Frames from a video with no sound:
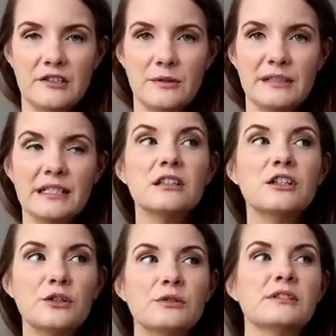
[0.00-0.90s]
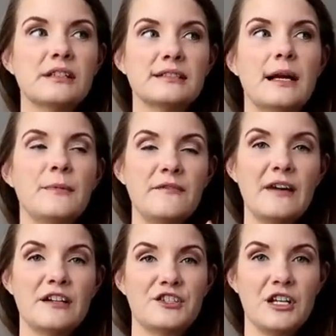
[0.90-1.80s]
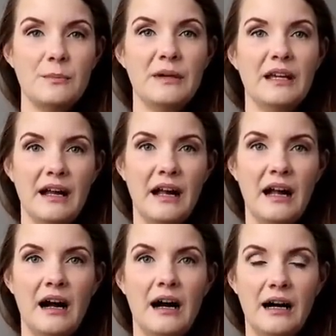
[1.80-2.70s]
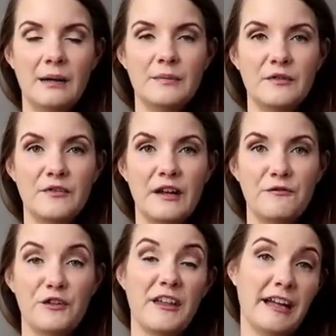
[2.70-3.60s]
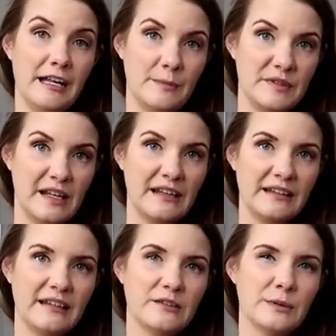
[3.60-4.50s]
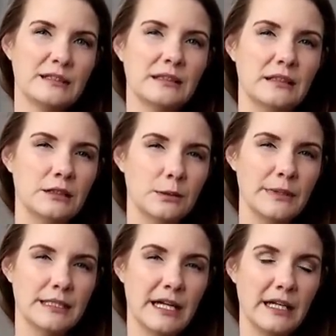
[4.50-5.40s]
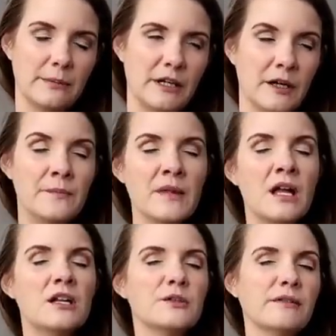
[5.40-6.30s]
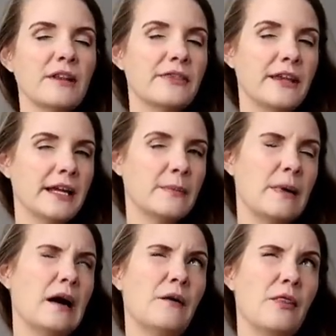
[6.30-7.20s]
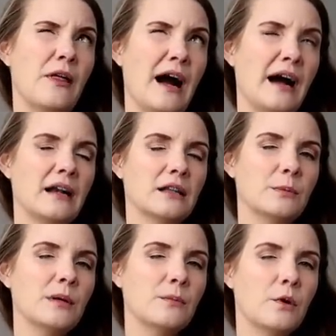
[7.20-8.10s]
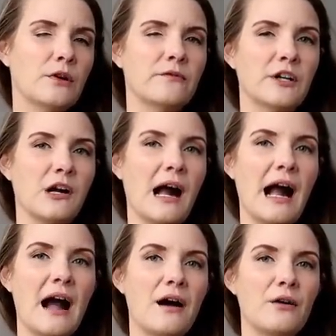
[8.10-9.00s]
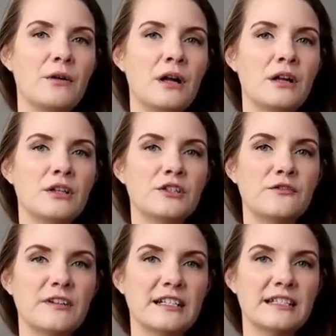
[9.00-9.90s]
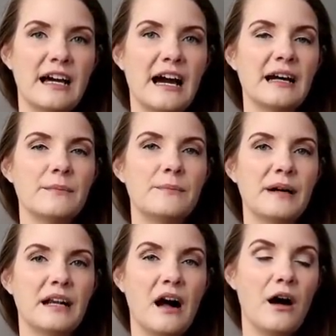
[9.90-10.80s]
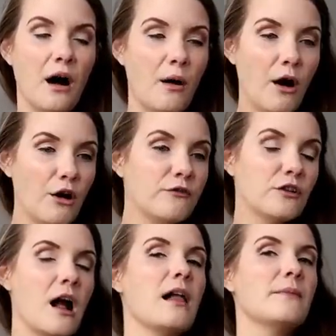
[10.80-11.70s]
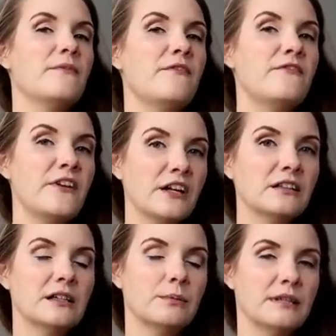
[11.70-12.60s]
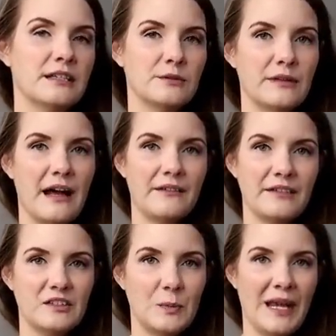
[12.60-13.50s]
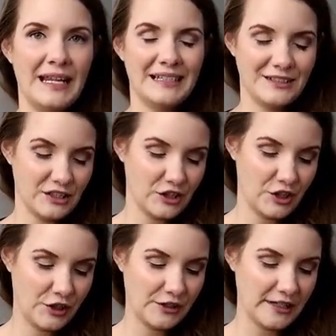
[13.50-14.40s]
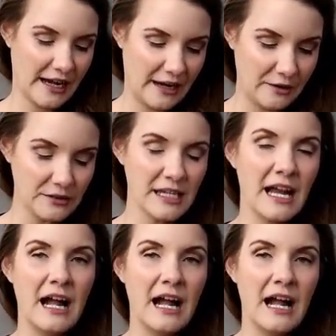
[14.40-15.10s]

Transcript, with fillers: So I did lose some of that shaping um, for the hips, and I think that's why it's a little bit tight up here. So I have to think about that a little bit more and figure out how to fix that. But overall, I'm fairly pleased with how these pants turned out.